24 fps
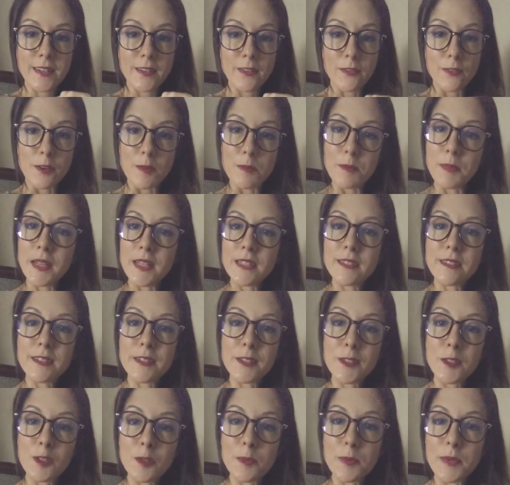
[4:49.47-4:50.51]
from me to
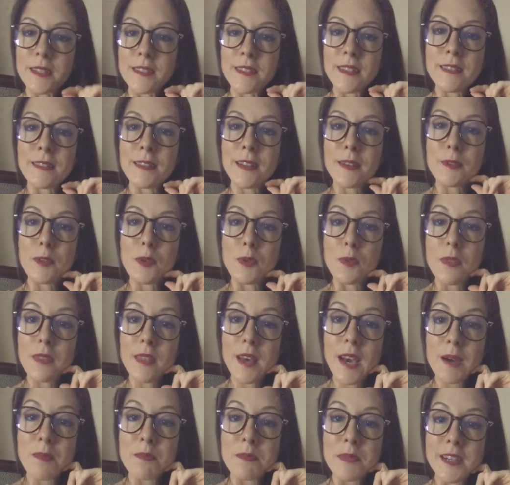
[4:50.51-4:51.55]
you because I love you
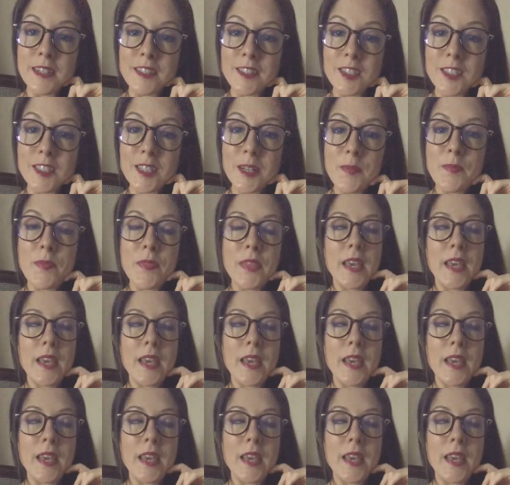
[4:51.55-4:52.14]
that much.